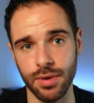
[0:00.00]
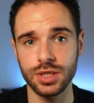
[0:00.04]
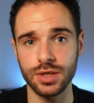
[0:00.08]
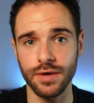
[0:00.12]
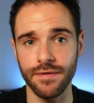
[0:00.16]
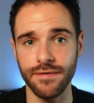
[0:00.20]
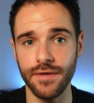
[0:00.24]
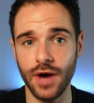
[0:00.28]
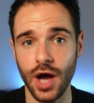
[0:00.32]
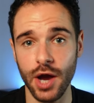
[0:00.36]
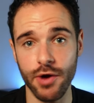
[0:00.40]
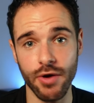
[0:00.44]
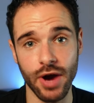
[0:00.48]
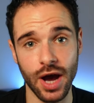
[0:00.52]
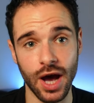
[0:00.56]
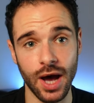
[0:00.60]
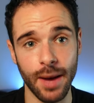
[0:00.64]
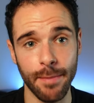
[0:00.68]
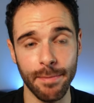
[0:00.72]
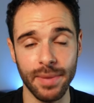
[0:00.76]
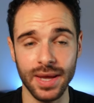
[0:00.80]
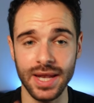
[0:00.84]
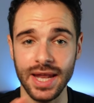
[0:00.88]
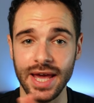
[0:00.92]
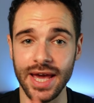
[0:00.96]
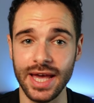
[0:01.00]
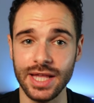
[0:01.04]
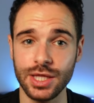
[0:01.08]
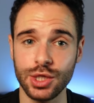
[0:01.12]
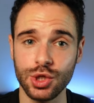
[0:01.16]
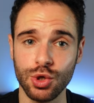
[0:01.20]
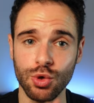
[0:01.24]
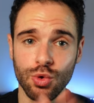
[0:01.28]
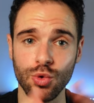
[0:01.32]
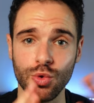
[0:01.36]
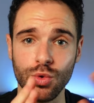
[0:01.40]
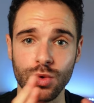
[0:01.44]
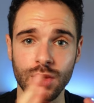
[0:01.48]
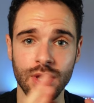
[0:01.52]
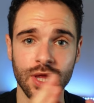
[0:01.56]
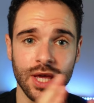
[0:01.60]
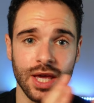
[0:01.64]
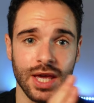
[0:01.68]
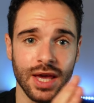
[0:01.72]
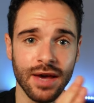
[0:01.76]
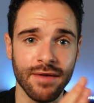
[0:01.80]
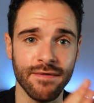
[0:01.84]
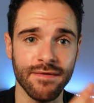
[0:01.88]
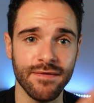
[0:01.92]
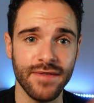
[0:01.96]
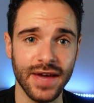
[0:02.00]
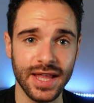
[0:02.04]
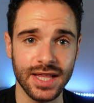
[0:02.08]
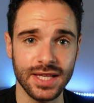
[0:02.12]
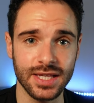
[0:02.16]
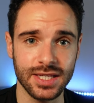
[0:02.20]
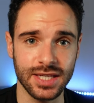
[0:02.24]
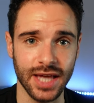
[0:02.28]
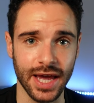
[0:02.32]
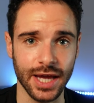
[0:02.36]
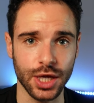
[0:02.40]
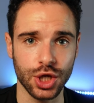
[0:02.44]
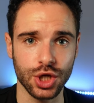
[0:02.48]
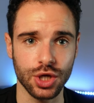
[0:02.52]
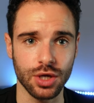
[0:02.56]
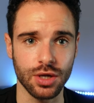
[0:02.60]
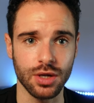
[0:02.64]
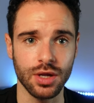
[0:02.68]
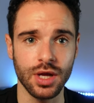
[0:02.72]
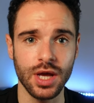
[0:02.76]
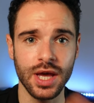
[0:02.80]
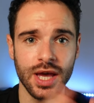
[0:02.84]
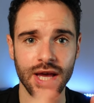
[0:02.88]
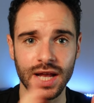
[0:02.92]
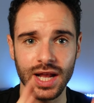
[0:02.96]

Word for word: So fire it up and head to the event section.